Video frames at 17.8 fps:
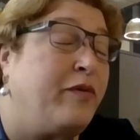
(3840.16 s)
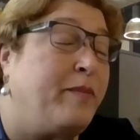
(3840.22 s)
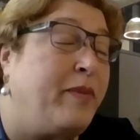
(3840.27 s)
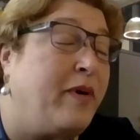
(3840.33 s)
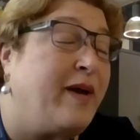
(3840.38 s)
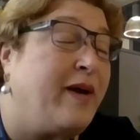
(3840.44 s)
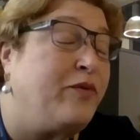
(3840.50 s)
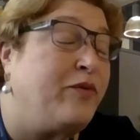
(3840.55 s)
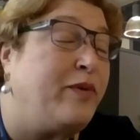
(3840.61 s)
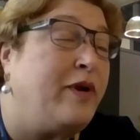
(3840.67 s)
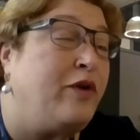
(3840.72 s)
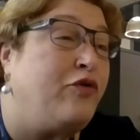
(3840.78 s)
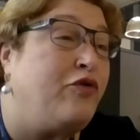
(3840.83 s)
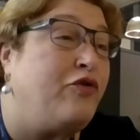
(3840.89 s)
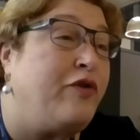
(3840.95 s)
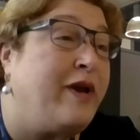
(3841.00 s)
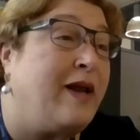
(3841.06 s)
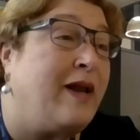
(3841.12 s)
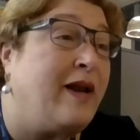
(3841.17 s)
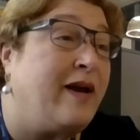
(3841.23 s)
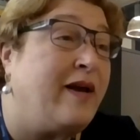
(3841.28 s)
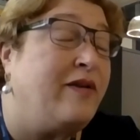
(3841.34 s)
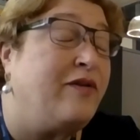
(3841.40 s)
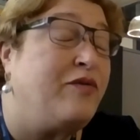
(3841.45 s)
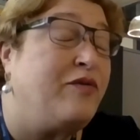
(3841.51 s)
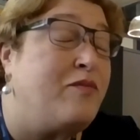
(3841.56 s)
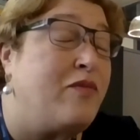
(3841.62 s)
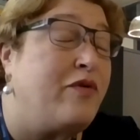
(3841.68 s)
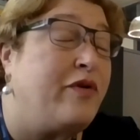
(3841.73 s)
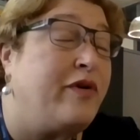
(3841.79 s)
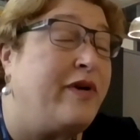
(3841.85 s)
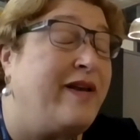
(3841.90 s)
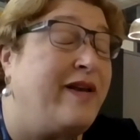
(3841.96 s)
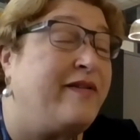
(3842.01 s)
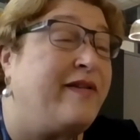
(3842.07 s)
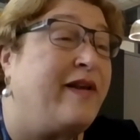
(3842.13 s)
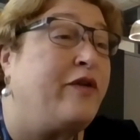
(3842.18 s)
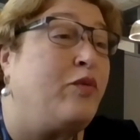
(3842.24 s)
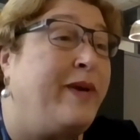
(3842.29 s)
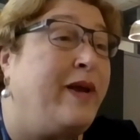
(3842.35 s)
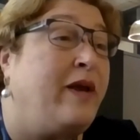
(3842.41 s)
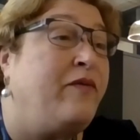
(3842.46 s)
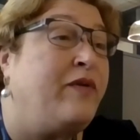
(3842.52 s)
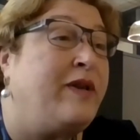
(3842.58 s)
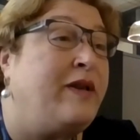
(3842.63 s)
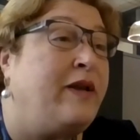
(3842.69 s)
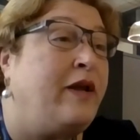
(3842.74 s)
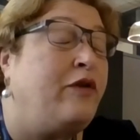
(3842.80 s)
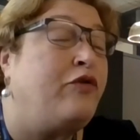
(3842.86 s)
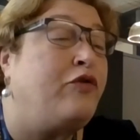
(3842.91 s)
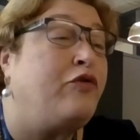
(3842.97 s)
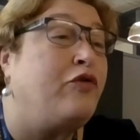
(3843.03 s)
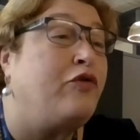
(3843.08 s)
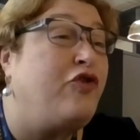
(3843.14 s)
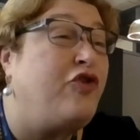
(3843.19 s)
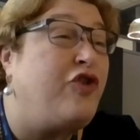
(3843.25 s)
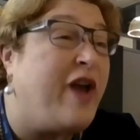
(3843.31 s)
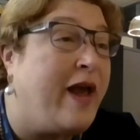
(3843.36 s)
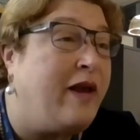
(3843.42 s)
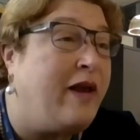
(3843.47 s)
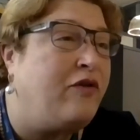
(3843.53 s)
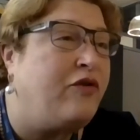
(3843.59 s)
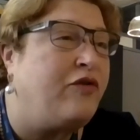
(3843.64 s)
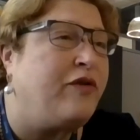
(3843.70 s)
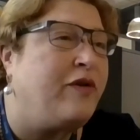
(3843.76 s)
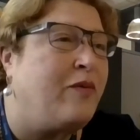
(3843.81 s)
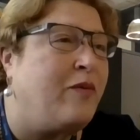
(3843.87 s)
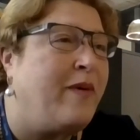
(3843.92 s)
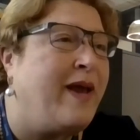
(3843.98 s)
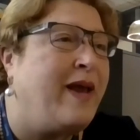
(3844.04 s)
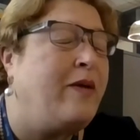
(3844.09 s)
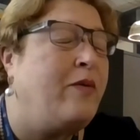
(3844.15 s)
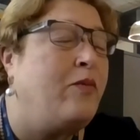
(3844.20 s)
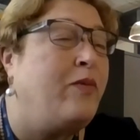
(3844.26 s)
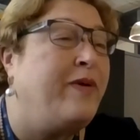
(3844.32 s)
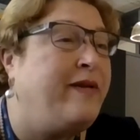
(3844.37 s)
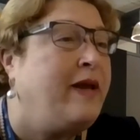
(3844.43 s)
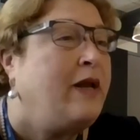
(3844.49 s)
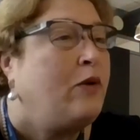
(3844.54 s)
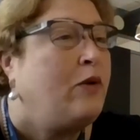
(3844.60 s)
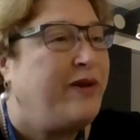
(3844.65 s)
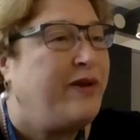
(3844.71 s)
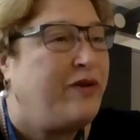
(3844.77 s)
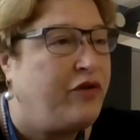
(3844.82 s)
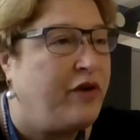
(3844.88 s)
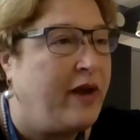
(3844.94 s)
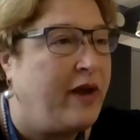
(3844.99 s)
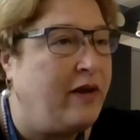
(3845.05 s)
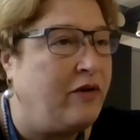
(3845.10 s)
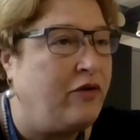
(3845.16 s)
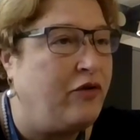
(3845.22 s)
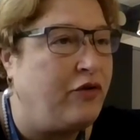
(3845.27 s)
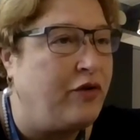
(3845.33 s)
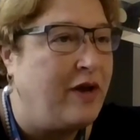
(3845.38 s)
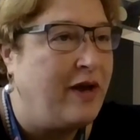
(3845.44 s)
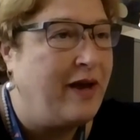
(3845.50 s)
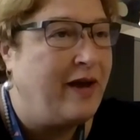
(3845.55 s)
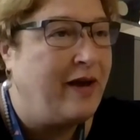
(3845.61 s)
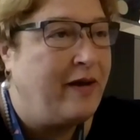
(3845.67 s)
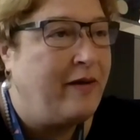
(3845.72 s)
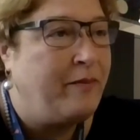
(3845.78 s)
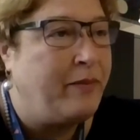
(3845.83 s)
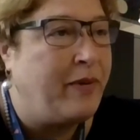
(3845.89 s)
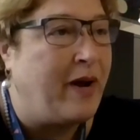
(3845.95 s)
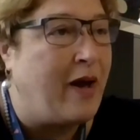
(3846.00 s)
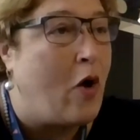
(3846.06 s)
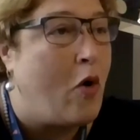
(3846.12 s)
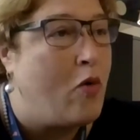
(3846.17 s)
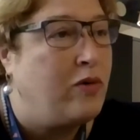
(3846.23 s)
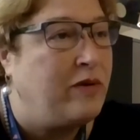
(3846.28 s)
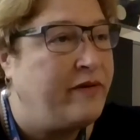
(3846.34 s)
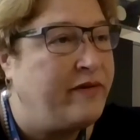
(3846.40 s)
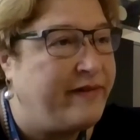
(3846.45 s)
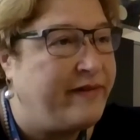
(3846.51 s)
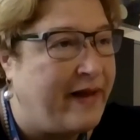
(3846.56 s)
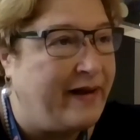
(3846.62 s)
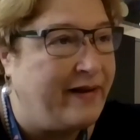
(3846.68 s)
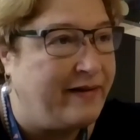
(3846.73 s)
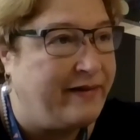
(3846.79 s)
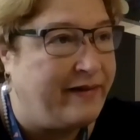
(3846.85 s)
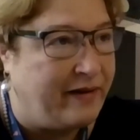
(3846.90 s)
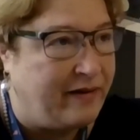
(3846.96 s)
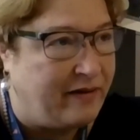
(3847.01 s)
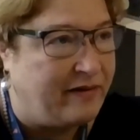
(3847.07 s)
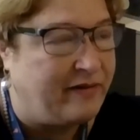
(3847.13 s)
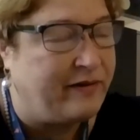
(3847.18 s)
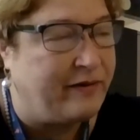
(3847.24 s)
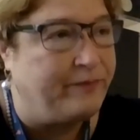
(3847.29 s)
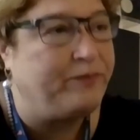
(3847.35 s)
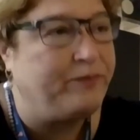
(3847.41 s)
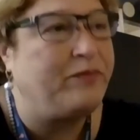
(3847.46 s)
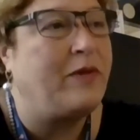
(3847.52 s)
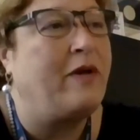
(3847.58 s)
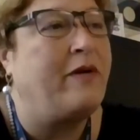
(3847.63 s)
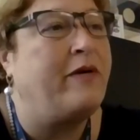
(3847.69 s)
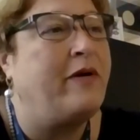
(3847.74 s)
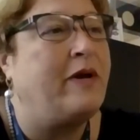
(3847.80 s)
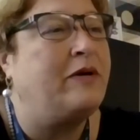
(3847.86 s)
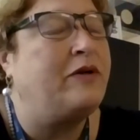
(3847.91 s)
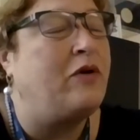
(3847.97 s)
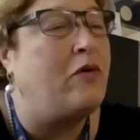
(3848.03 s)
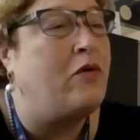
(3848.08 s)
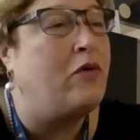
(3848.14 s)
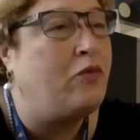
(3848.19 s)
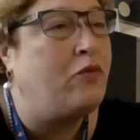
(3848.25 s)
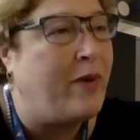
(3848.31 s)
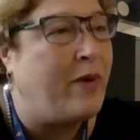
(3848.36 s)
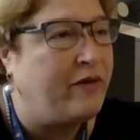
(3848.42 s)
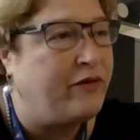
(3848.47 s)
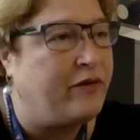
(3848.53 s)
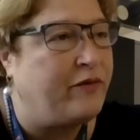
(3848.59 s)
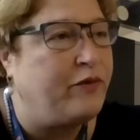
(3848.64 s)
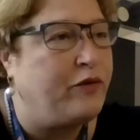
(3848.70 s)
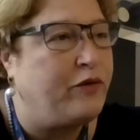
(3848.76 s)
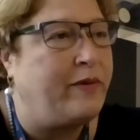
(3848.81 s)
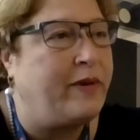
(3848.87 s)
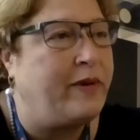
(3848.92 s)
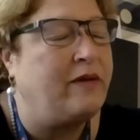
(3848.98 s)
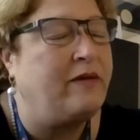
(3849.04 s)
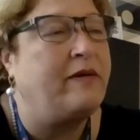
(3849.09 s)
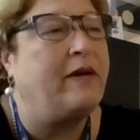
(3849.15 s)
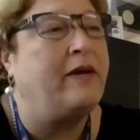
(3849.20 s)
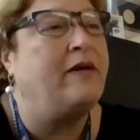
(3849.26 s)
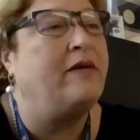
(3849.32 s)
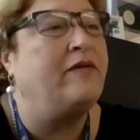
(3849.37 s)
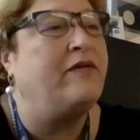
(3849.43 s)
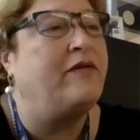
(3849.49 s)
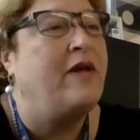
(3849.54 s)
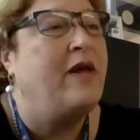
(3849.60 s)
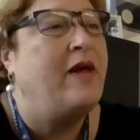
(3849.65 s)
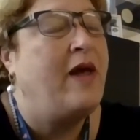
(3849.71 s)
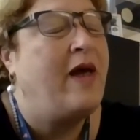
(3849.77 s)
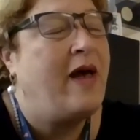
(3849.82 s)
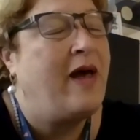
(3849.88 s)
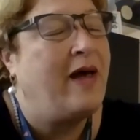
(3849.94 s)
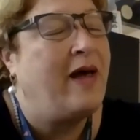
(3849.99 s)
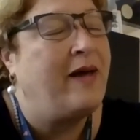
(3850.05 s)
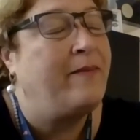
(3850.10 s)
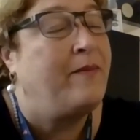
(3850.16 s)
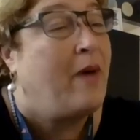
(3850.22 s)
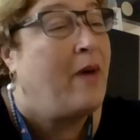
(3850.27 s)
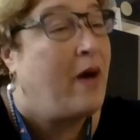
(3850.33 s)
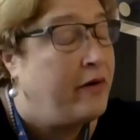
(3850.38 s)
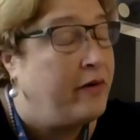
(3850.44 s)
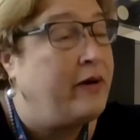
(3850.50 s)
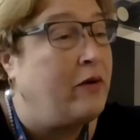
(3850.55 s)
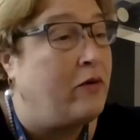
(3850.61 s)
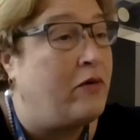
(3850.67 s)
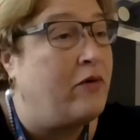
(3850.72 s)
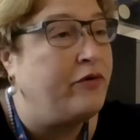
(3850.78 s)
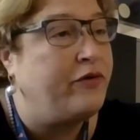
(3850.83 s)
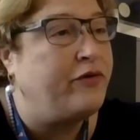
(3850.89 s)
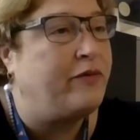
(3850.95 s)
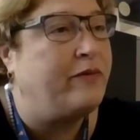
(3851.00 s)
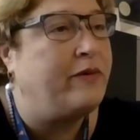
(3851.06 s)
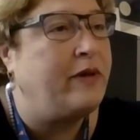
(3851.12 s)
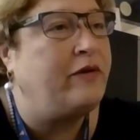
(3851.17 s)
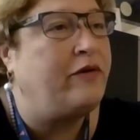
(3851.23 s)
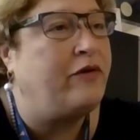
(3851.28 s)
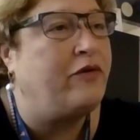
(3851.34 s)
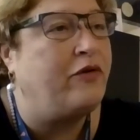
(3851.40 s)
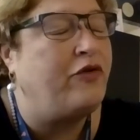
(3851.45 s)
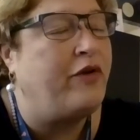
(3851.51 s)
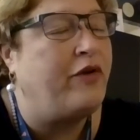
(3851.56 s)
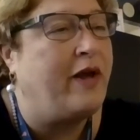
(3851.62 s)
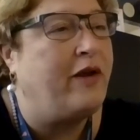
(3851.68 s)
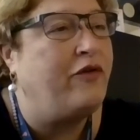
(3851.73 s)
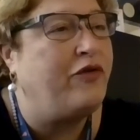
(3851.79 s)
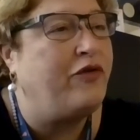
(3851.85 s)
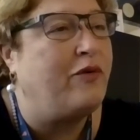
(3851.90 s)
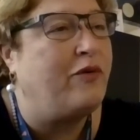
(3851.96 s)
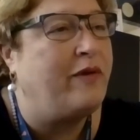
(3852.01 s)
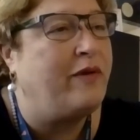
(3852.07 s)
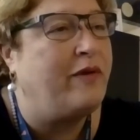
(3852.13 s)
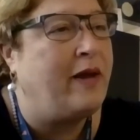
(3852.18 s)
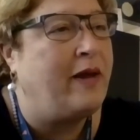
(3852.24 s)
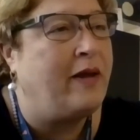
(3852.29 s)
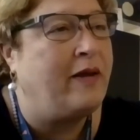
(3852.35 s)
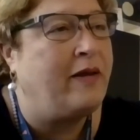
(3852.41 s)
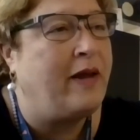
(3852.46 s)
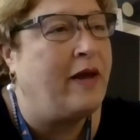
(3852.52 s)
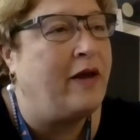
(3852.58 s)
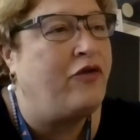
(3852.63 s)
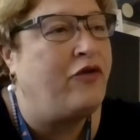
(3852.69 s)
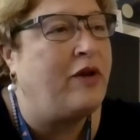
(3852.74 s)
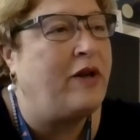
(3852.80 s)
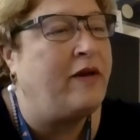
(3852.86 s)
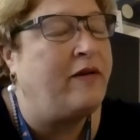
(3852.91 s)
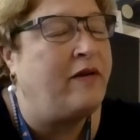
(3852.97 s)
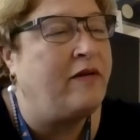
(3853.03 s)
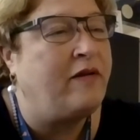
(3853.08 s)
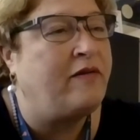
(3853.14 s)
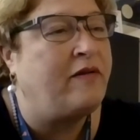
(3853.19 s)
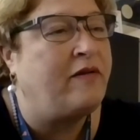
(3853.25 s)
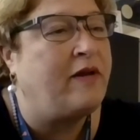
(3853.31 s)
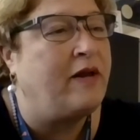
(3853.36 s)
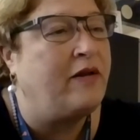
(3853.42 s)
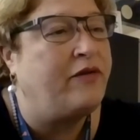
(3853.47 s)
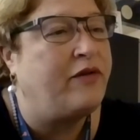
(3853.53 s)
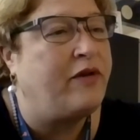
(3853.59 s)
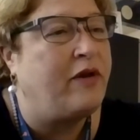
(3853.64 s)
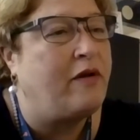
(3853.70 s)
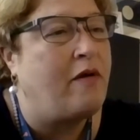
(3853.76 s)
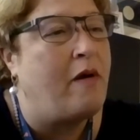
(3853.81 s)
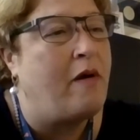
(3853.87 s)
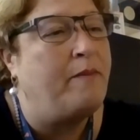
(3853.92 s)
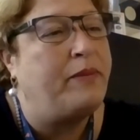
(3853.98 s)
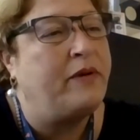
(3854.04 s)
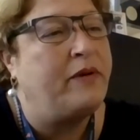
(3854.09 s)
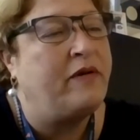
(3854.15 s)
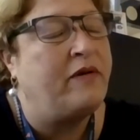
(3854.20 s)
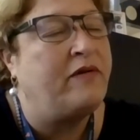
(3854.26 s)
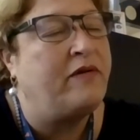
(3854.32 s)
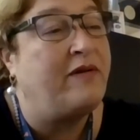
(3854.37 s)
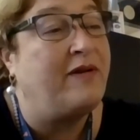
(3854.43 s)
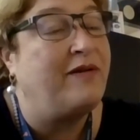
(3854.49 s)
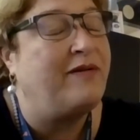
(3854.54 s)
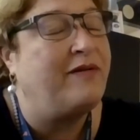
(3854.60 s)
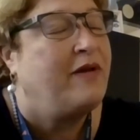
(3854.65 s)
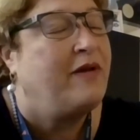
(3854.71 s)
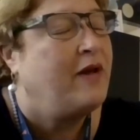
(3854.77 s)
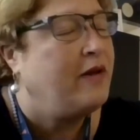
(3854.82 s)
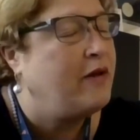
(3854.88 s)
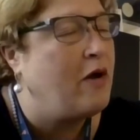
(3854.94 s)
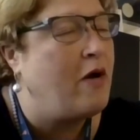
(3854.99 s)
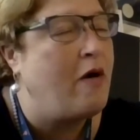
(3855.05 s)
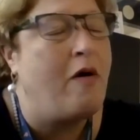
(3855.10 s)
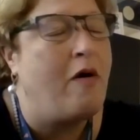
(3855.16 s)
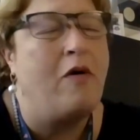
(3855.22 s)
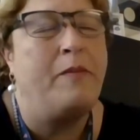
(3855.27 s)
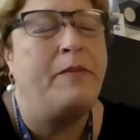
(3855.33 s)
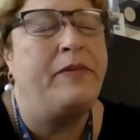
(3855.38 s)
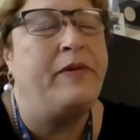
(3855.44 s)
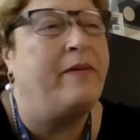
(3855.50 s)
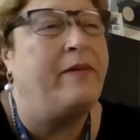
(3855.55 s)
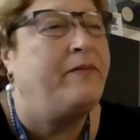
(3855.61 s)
perhaps we need to realize more is that we even need to change the way we deal with change. Old tactics, old ways of doing things also need to change. So the agility, the skills, the competences, the hope,